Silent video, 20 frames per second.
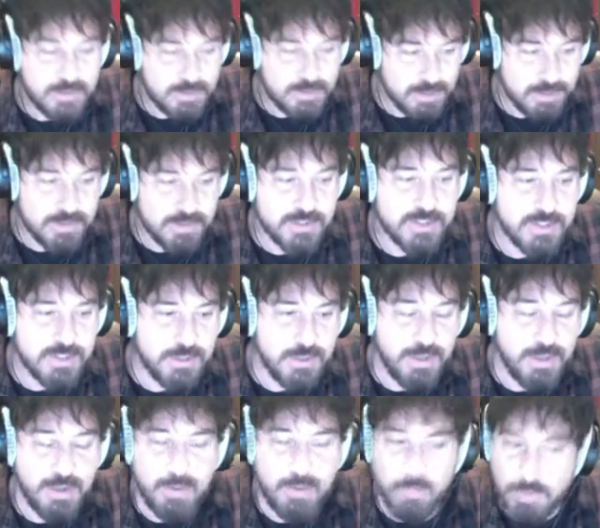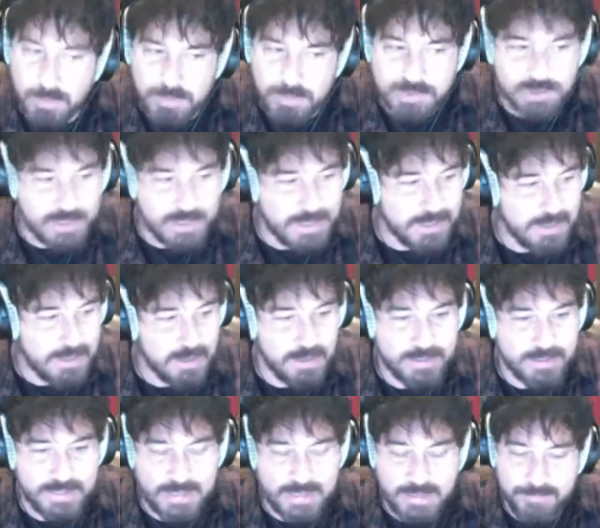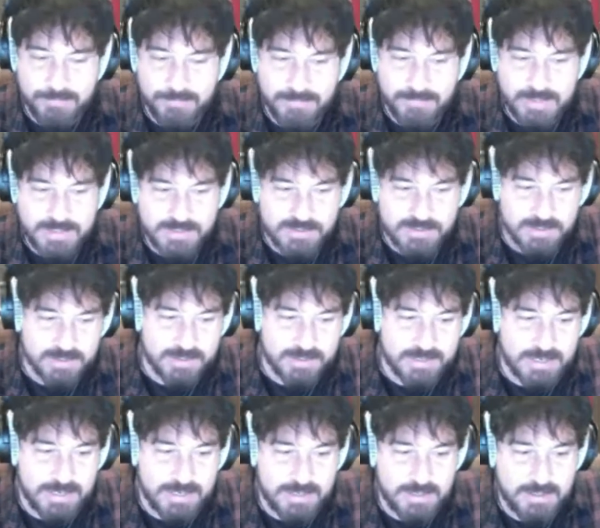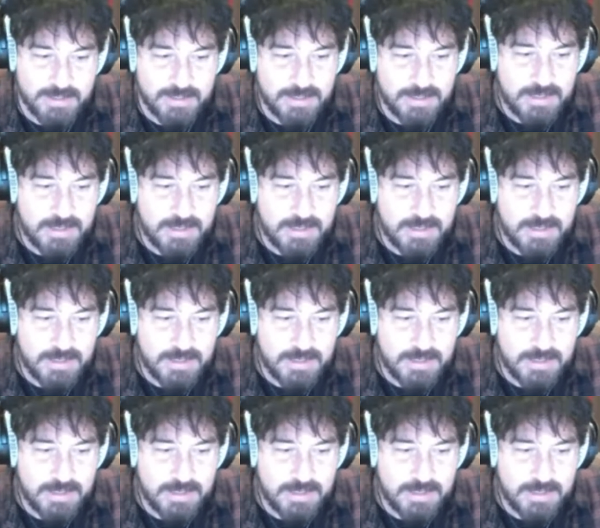the studio, and we would track all day into the night.